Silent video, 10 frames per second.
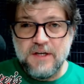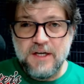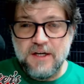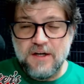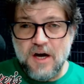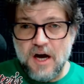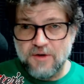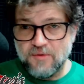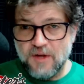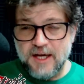
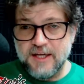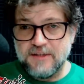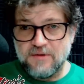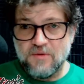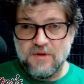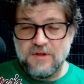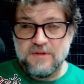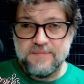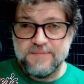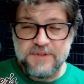auto light, or